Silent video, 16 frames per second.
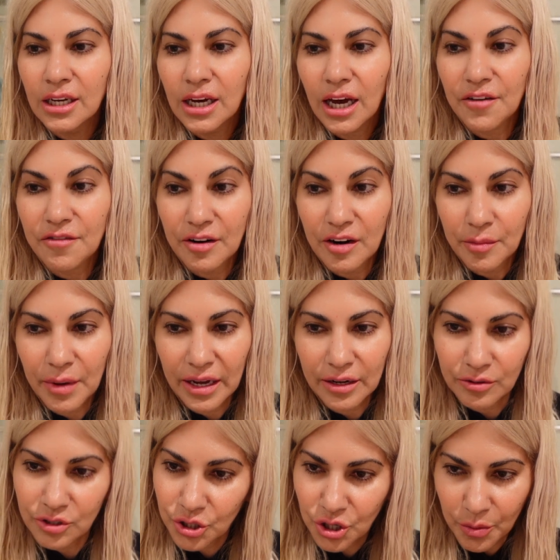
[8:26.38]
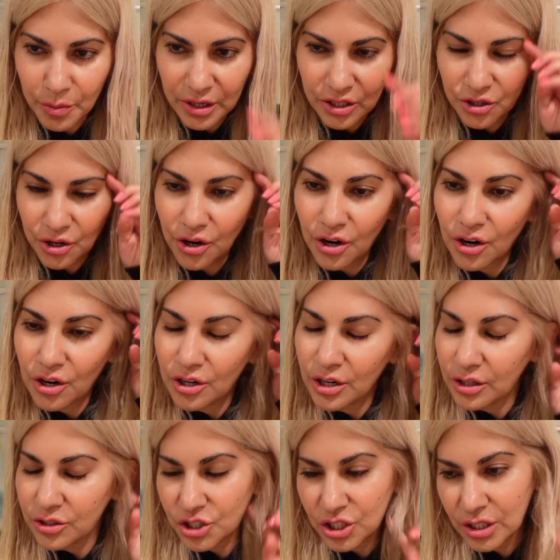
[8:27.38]
a friend of mine took me to her
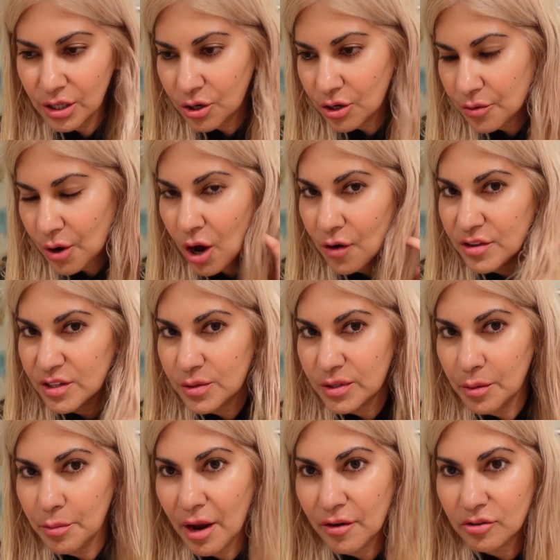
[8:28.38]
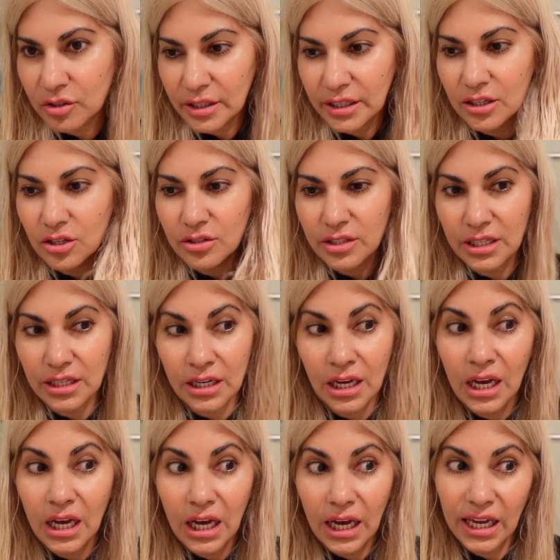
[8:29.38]
and she, her office was in Beverly Hills and
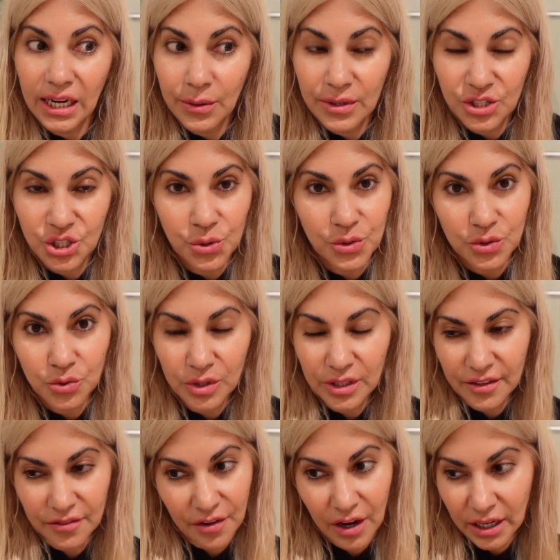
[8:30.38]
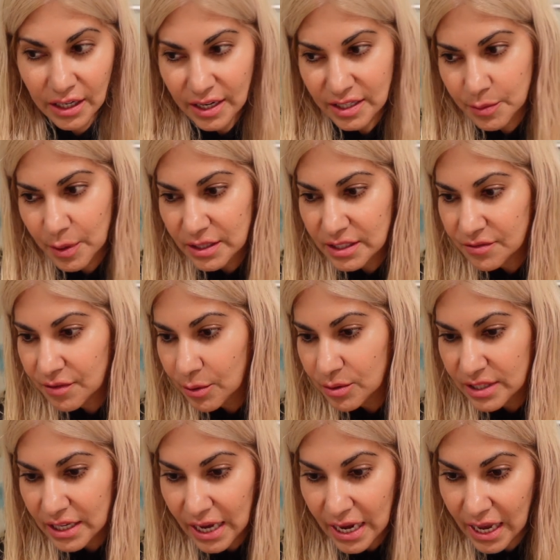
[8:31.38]
anyways she was really fucking expensive I
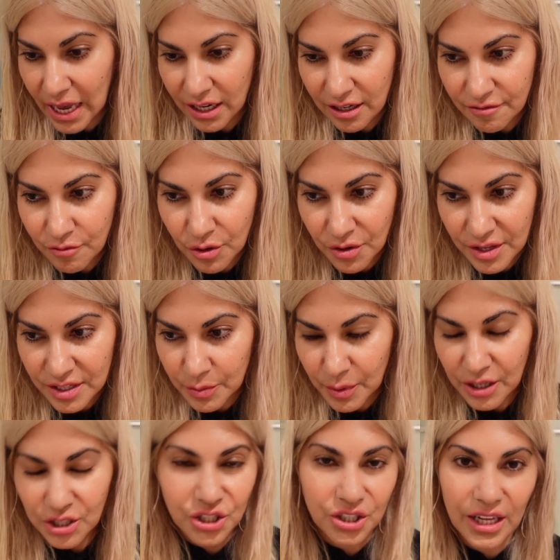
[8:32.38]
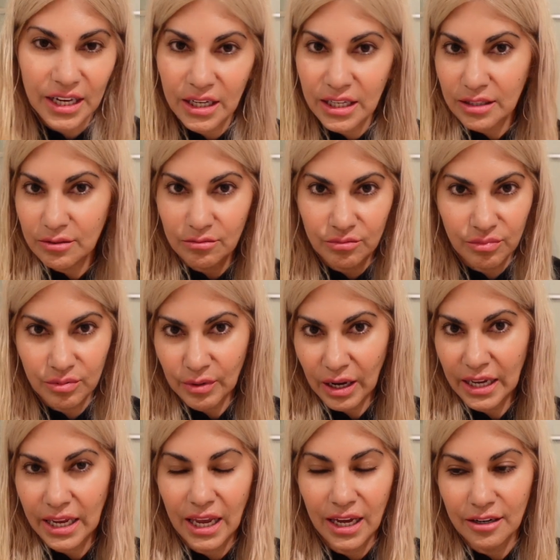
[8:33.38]
was like I can't afford this bitch like
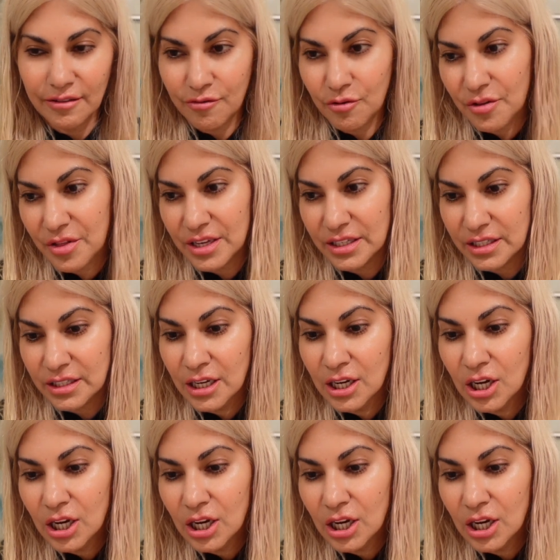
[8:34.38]
I can't afford this.